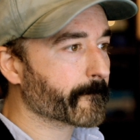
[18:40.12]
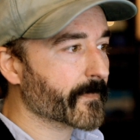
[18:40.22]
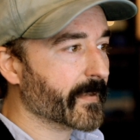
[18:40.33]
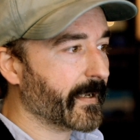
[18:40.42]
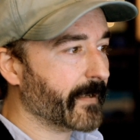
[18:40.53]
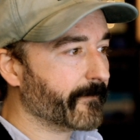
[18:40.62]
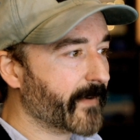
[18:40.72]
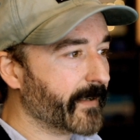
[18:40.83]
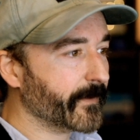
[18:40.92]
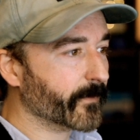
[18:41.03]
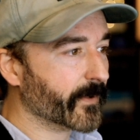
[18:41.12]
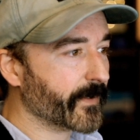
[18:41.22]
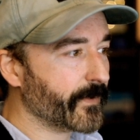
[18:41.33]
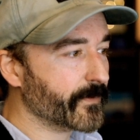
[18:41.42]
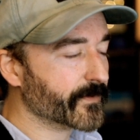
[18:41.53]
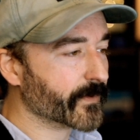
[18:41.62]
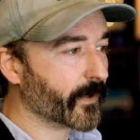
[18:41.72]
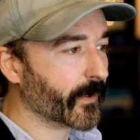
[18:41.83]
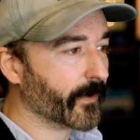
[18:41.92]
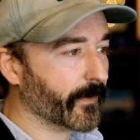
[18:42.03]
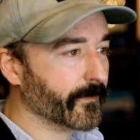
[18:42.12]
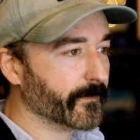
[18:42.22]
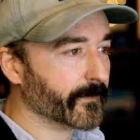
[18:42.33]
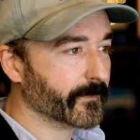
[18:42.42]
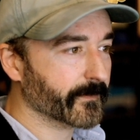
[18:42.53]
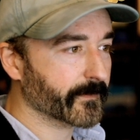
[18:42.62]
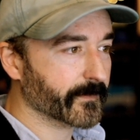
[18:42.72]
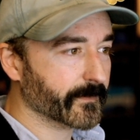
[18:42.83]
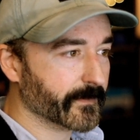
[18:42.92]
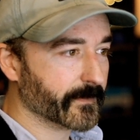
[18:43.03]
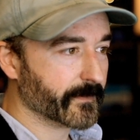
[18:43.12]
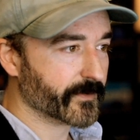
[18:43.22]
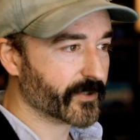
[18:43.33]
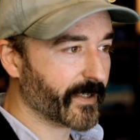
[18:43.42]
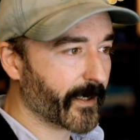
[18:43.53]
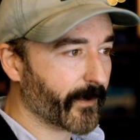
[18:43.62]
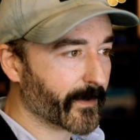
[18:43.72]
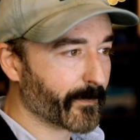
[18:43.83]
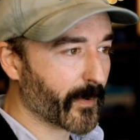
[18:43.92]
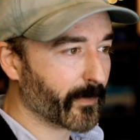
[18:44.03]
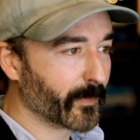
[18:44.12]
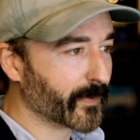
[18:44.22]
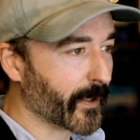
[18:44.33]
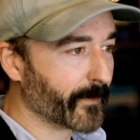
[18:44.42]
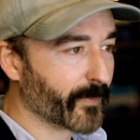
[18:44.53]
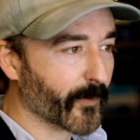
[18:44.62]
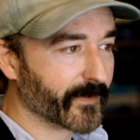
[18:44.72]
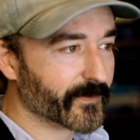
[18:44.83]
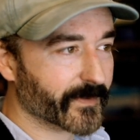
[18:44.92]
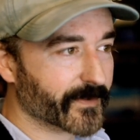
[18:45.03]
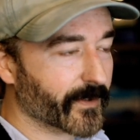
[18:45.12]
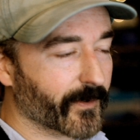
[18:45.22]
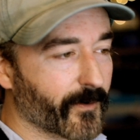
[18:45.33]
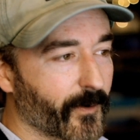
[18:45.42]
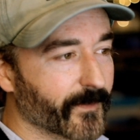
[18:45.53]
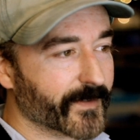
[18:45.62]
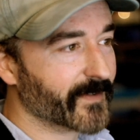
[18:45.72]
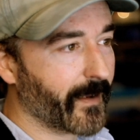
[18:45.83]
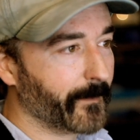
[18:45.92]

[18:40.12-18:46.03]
And finally, we're going to use our generic bubble plot points, which are all the same.